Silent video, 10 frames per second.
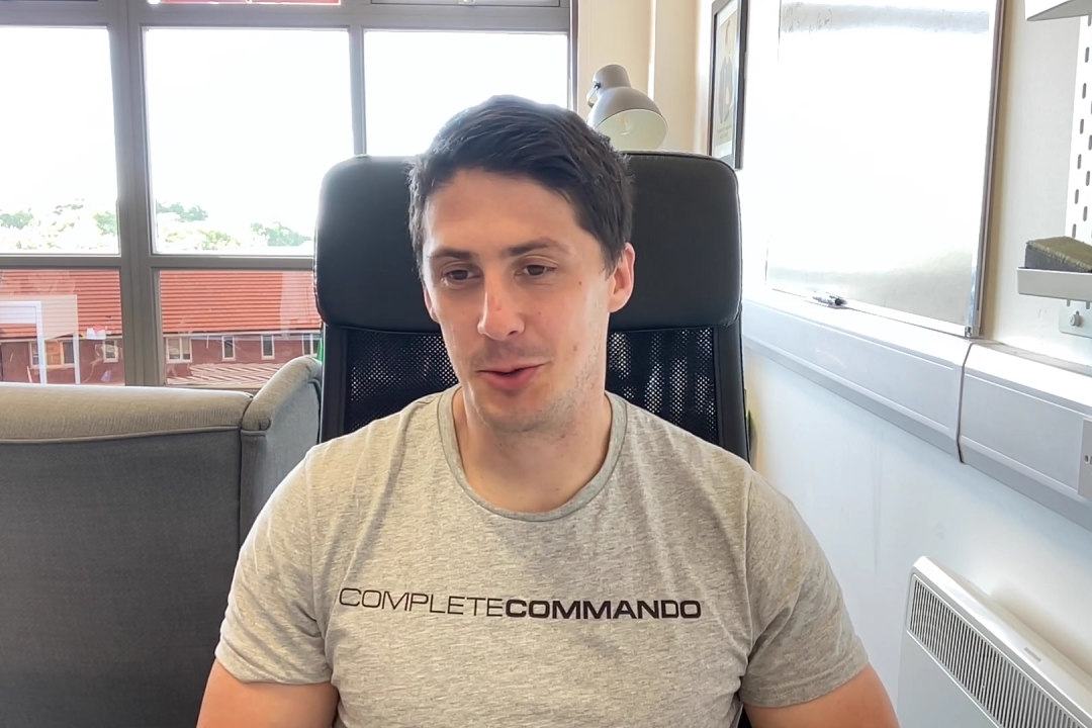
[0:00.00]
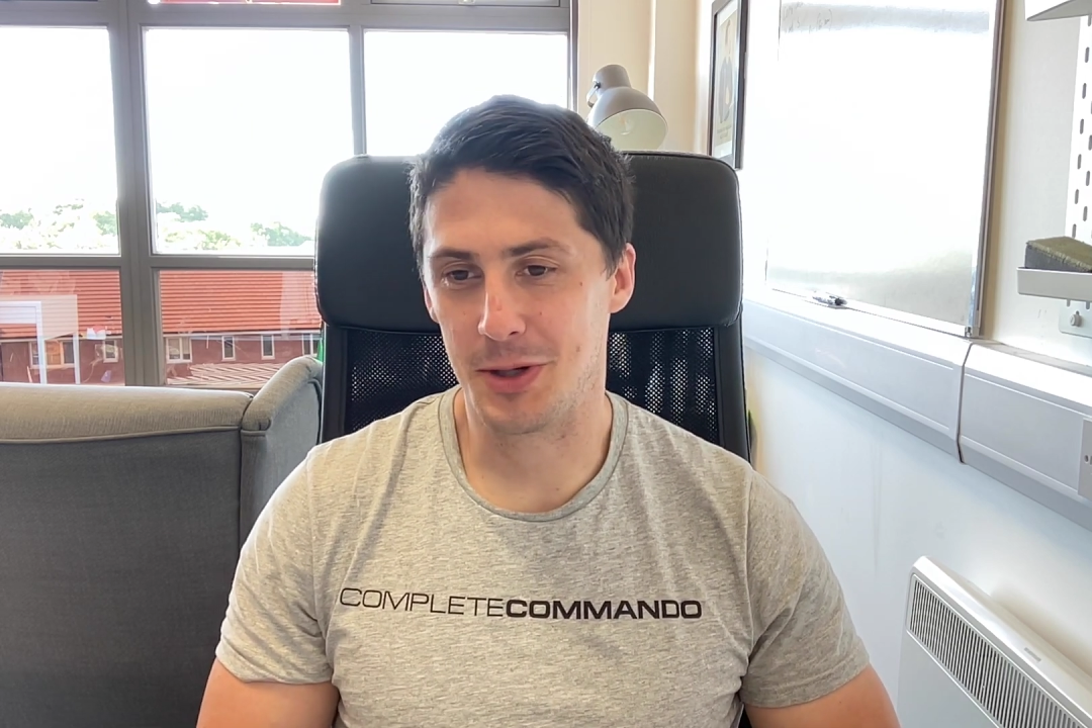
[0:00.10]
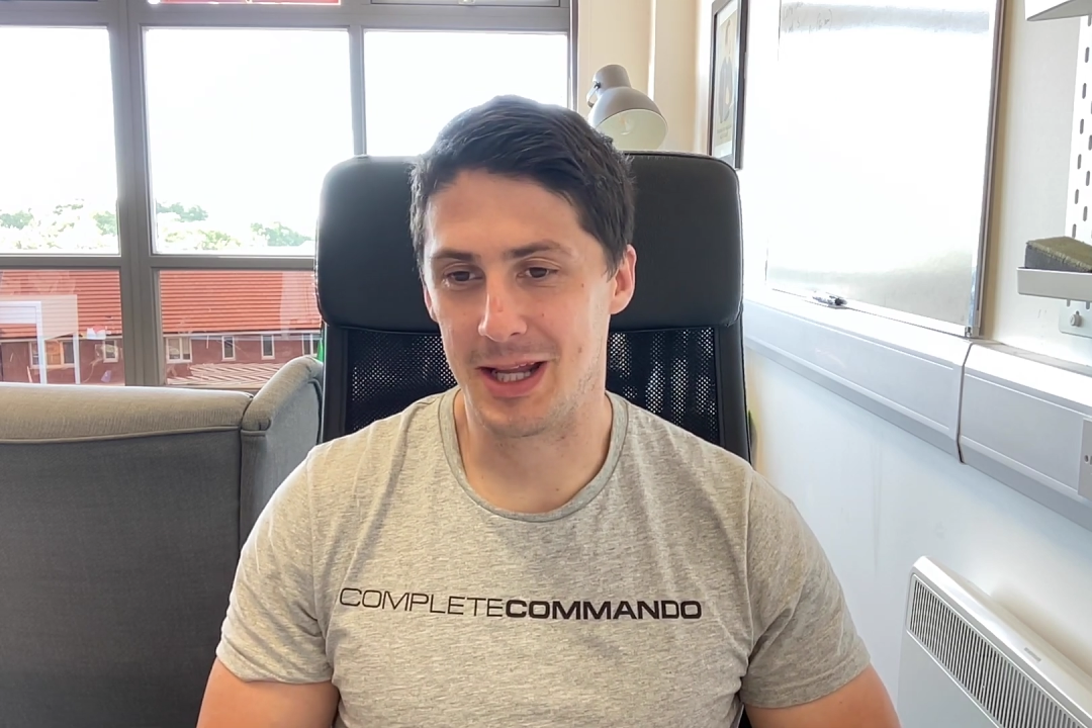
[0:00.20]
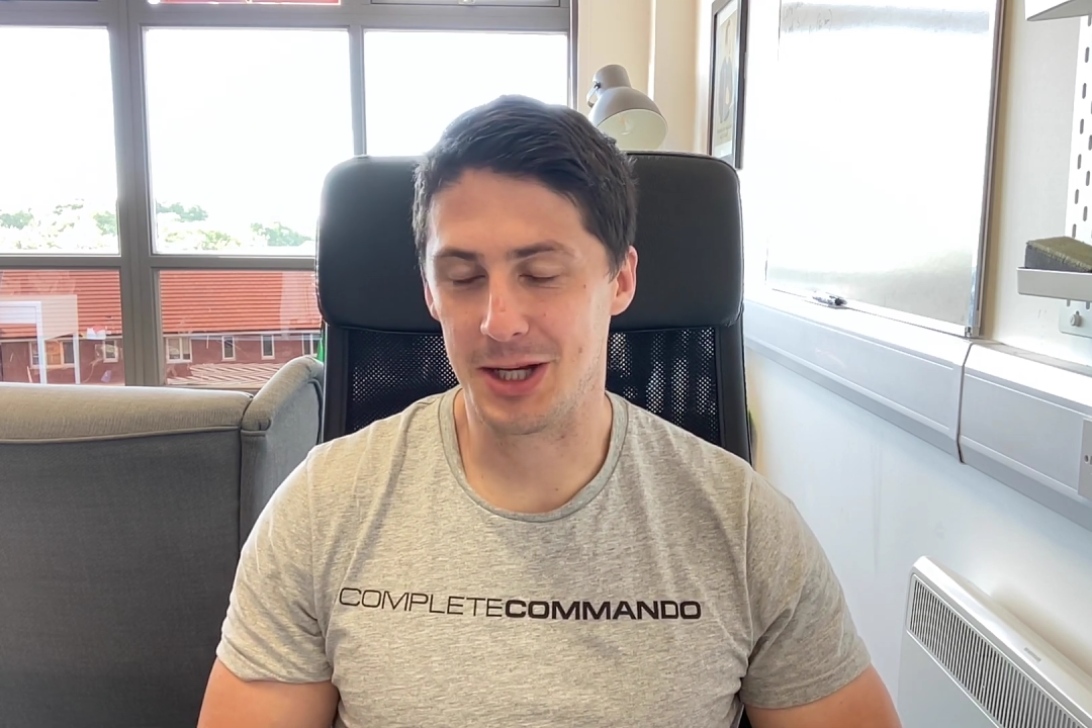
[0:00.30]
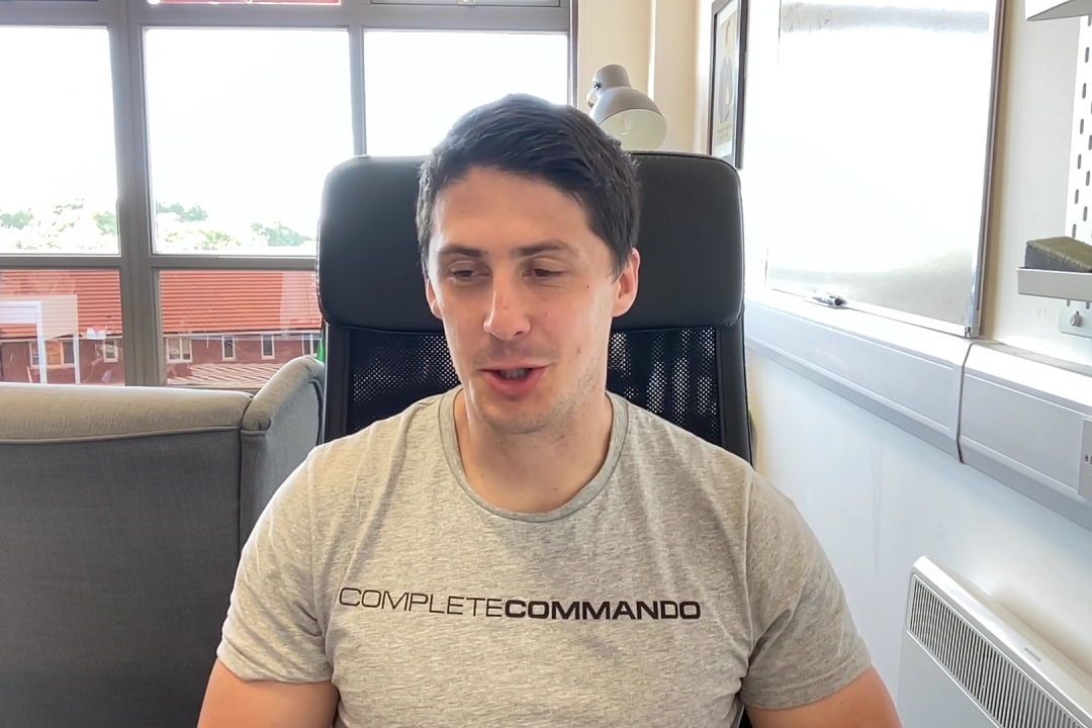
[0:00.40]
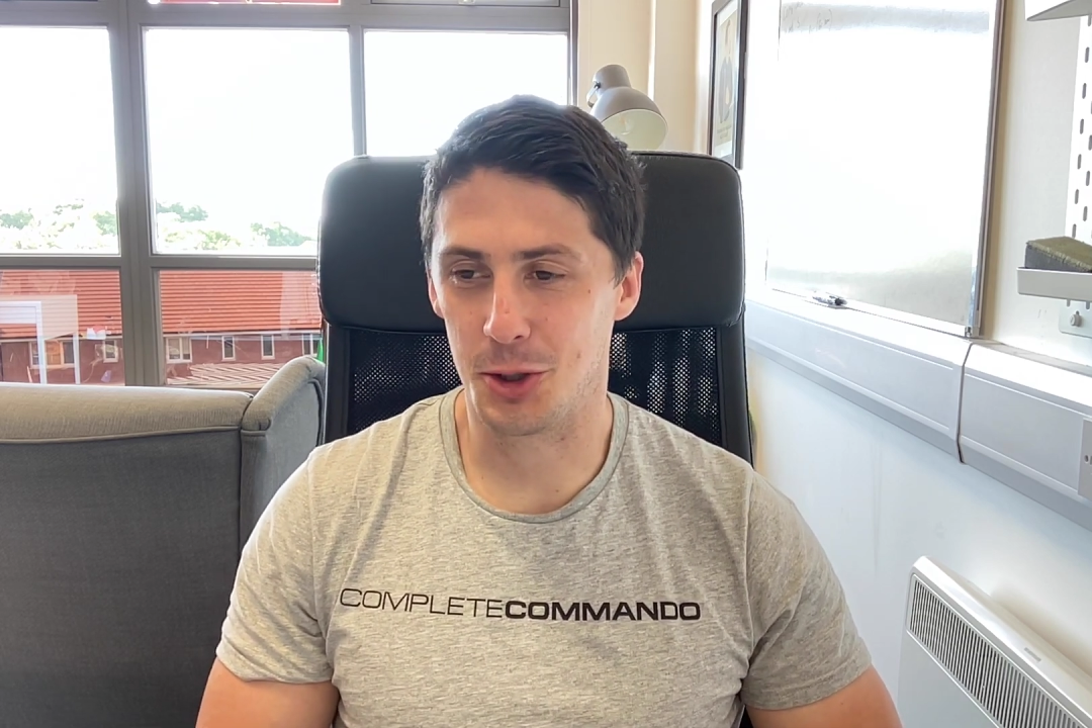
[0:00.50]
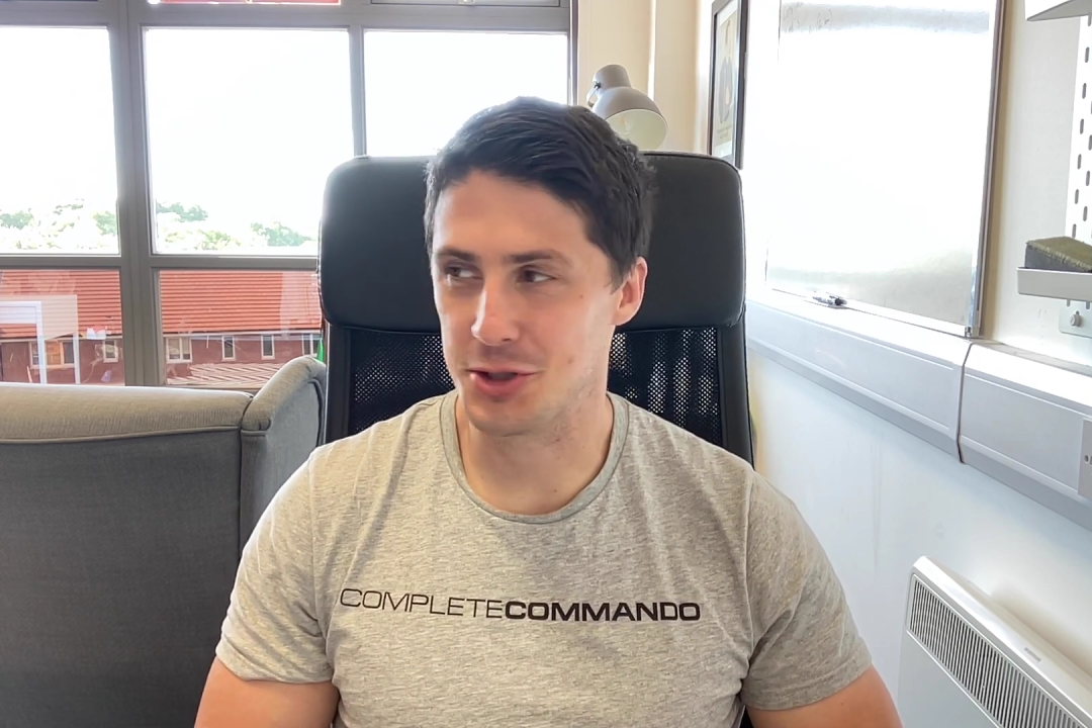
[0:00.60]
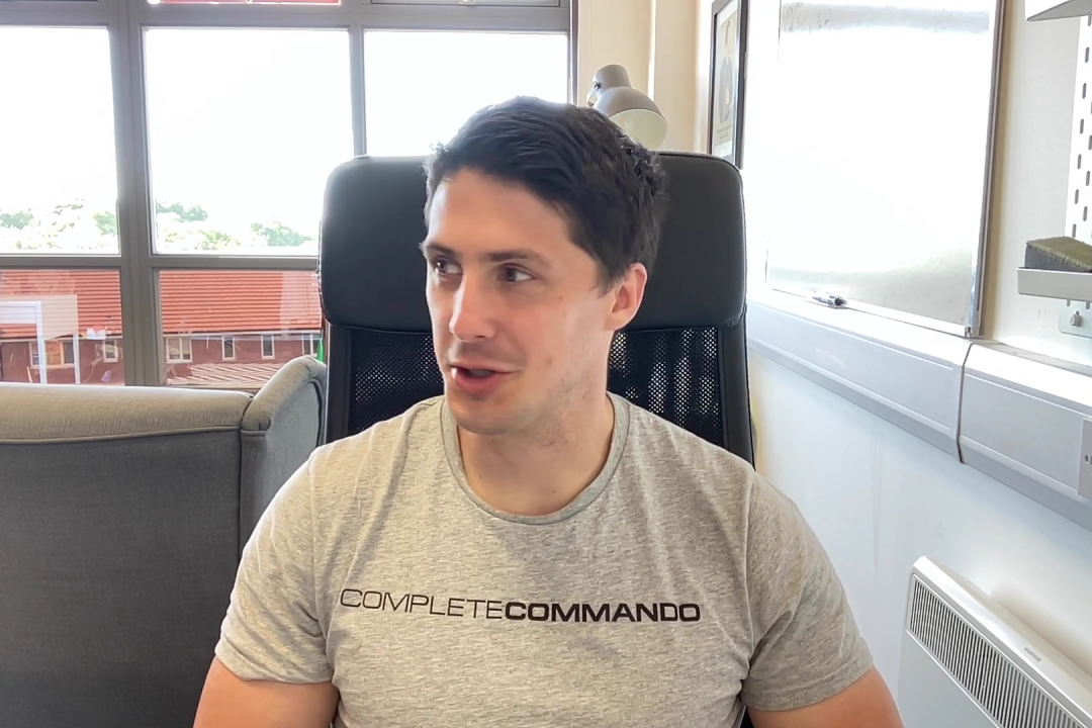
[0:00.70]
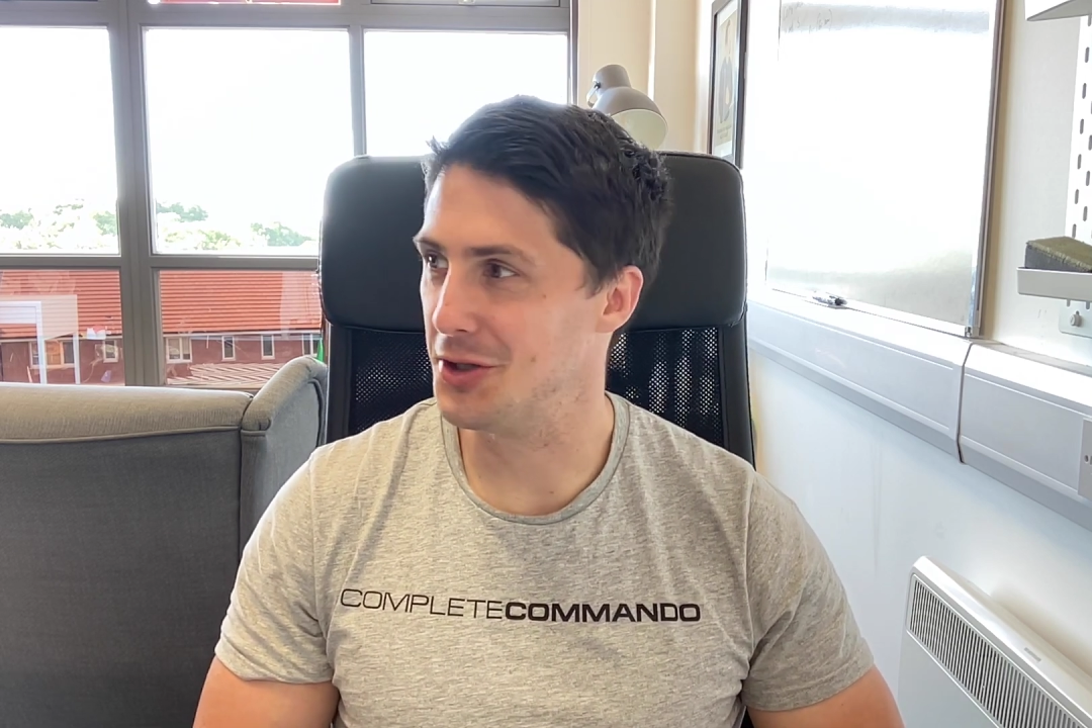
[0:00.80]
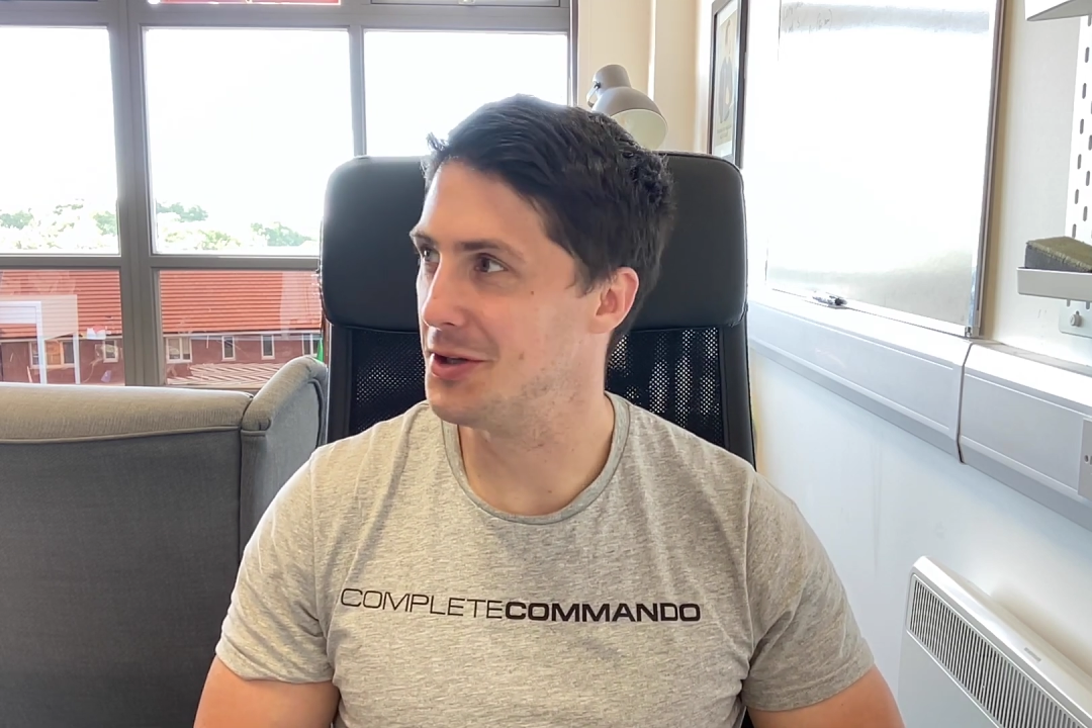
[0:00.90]
organic
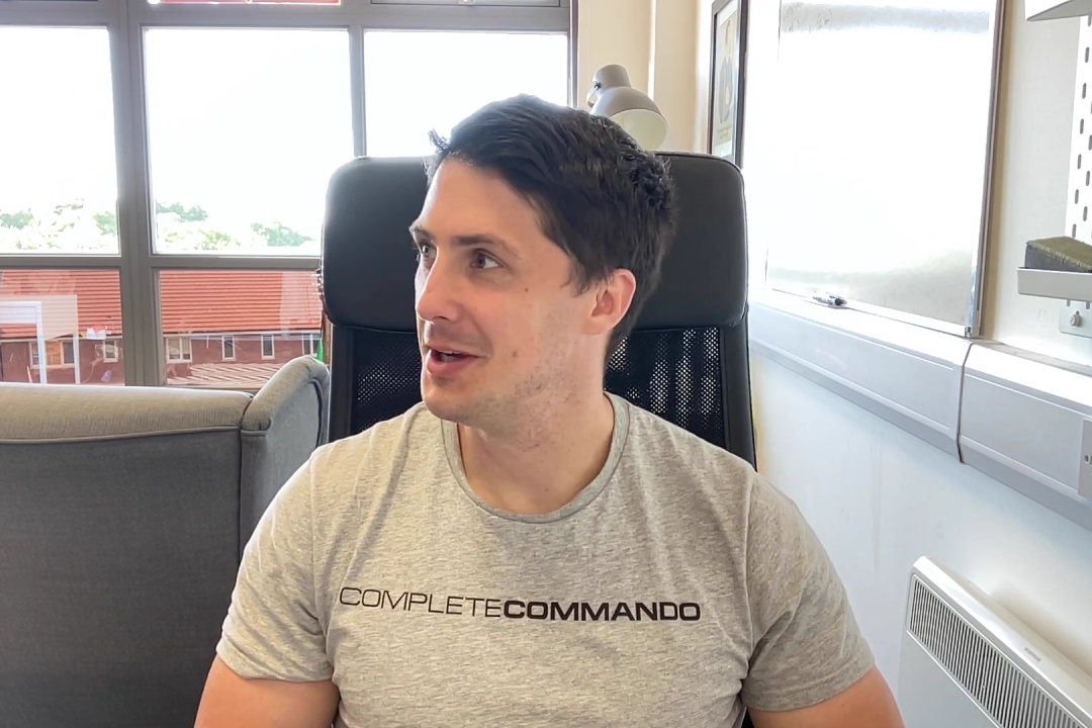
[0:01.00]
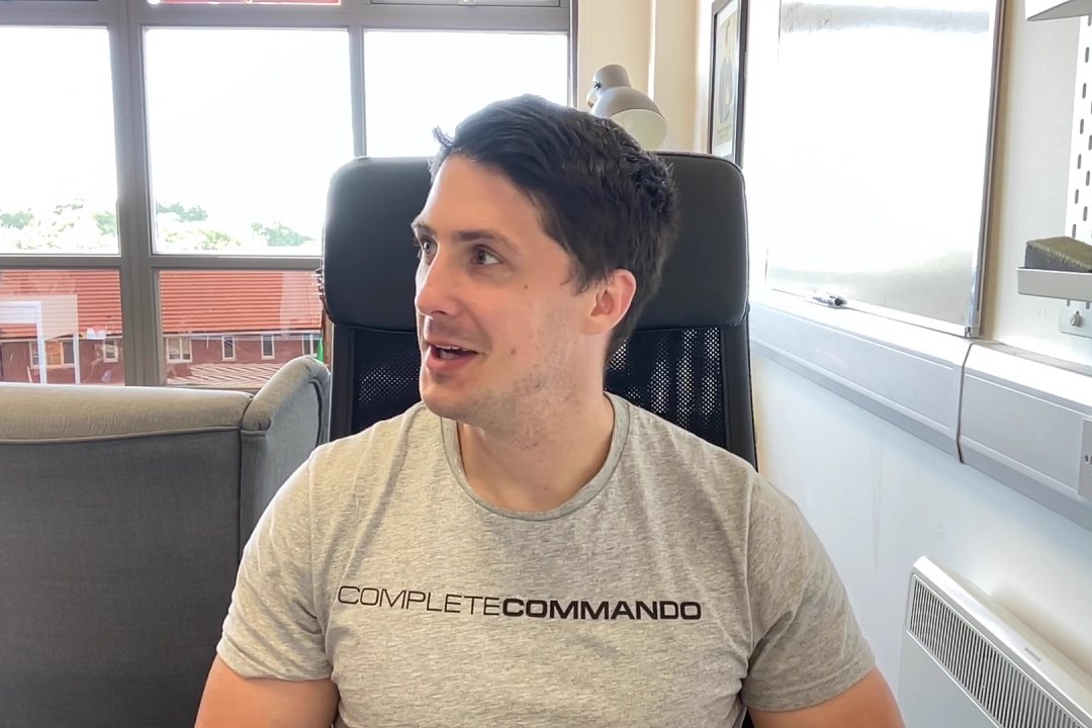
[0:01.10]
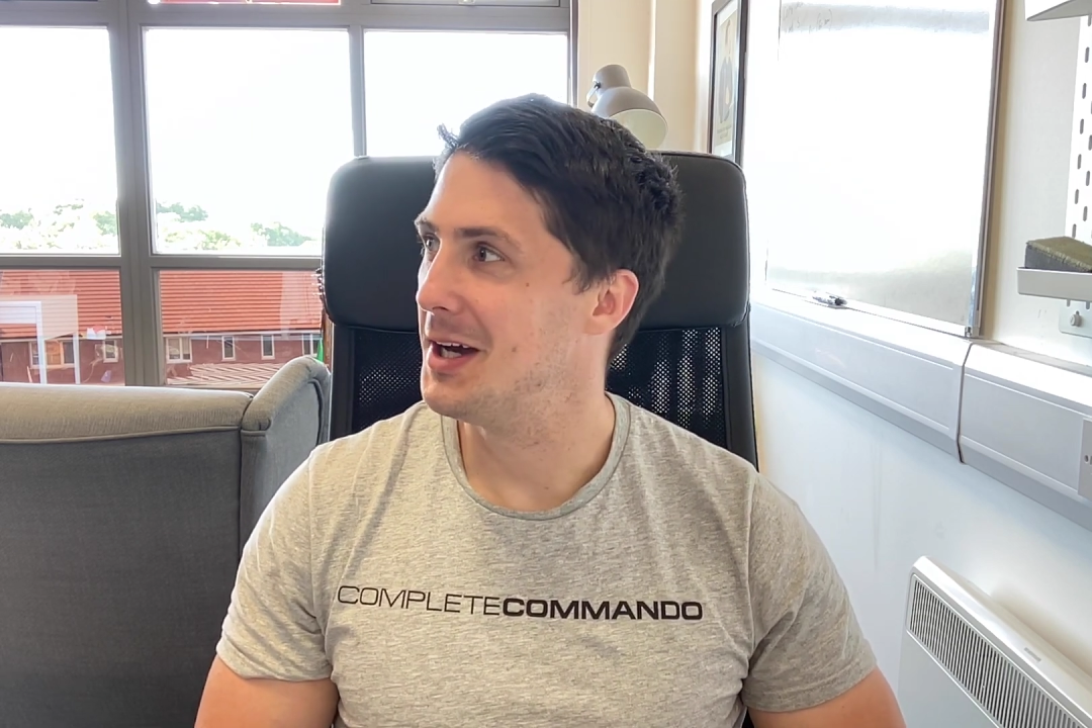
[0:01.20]
cotton,